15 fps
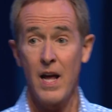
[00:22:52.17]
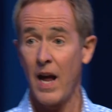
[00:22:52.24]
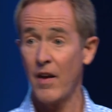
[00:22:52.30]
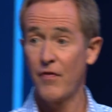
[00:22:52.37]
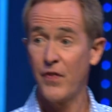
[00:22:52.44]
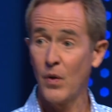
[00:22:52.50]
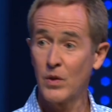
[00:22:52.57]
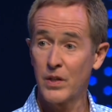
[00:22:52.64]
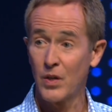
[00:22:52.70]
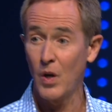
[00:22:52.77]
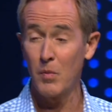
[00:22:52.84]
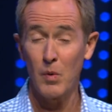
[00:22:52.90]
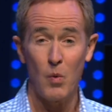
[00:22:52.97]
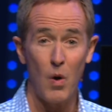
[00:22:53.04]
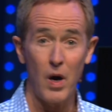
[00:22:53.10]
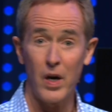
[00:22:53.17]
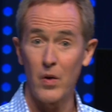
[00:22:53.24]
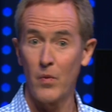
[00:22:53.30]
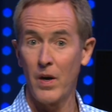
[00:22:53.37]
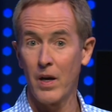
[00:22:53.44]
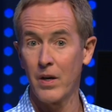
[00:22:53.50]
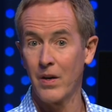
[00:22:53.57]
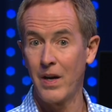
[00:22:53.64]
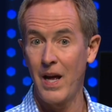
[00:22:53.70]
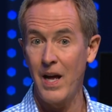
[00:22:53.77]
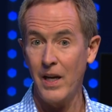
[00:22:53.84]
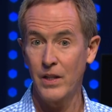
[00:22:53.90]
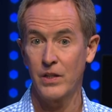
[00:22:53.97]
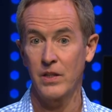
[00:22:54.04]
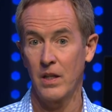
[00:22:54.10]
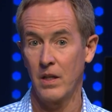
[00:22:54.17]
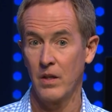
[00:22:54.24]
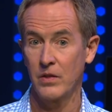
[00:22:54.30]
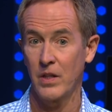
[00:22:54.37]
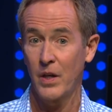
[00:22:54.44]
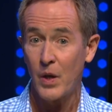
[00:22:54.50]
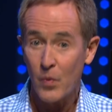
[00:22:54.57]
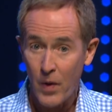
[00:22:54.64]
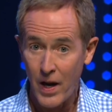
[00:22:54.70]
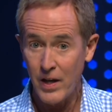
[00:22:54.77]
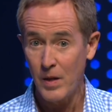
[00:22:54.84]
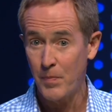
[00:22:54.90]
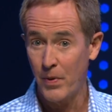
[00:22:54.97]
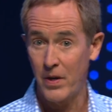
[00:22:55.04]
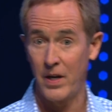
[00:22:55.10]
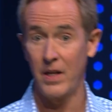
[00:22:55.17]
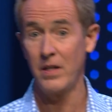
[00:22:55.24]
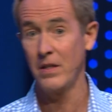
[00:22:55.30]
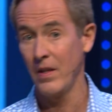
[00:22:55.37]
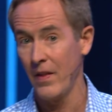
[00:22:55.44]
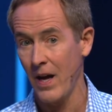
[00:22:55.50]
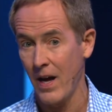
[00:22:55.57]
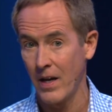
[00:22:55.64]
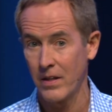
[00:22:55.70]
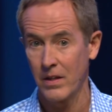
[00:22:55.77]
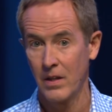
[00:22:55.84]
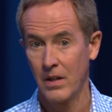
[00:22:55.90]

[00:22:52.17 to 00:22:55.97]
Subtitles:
and folks at home are walking around on eggshells. Are you ready to put an end to that?